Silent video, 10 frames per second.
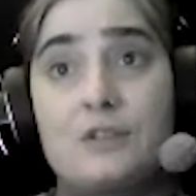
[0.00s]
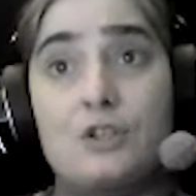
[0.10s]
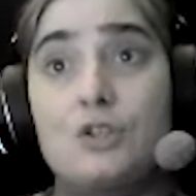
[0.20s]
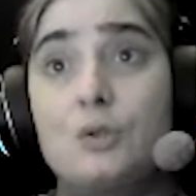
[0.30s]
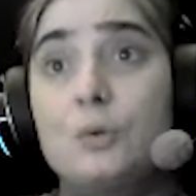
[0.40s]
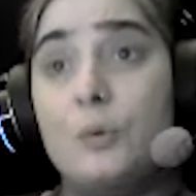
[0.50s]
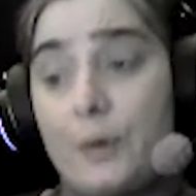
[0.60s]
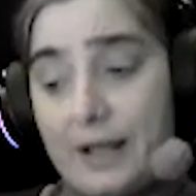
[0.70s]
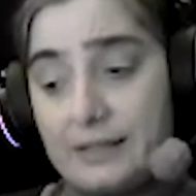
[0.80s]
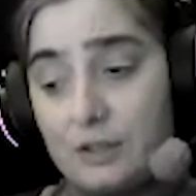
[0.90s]
just to
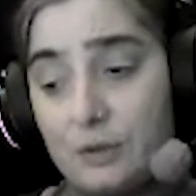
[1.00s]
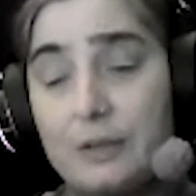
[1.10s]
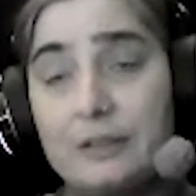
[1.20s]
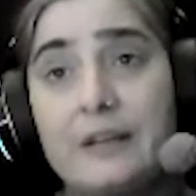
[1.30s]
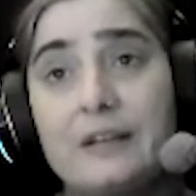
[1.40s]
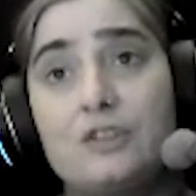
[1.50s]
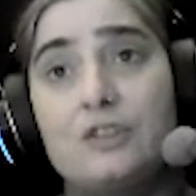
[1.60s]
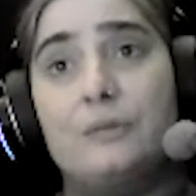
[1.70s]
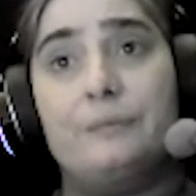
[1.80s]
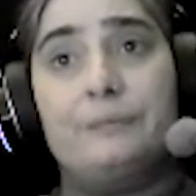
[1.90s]
rest your attention.